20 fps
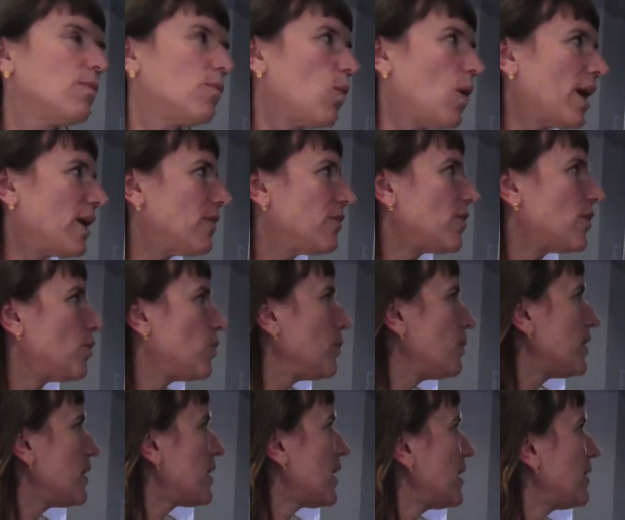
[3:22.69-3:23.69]
One of the
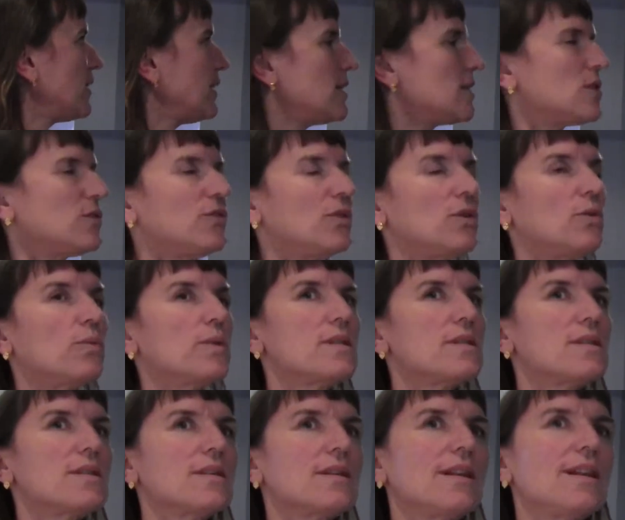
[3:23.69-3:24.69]
women that I interviewed
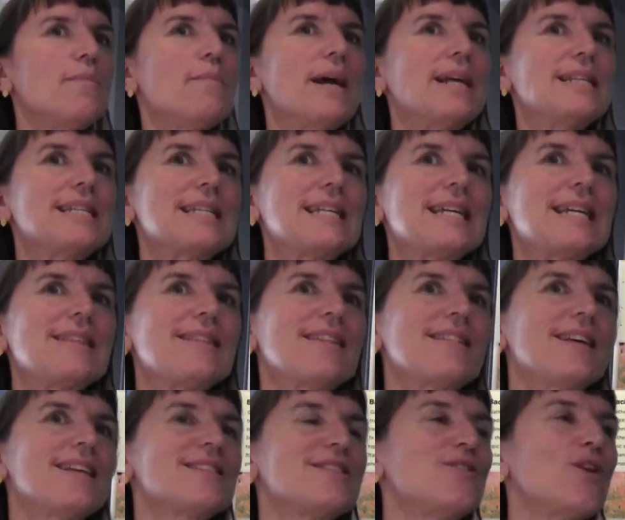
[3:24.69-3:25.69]
was lamenting
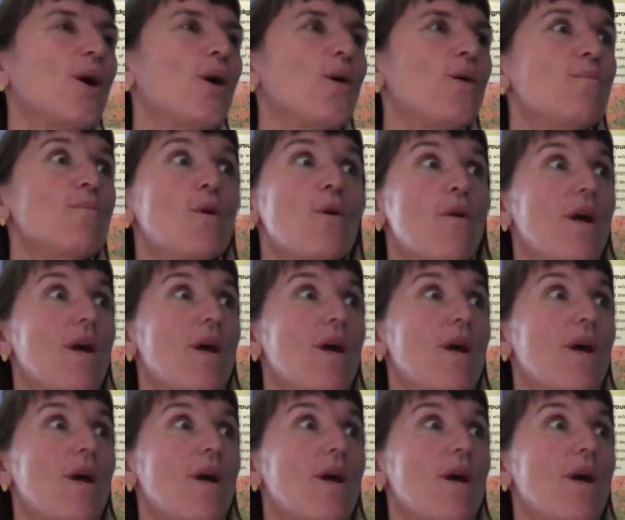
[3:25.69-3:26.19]
that there's no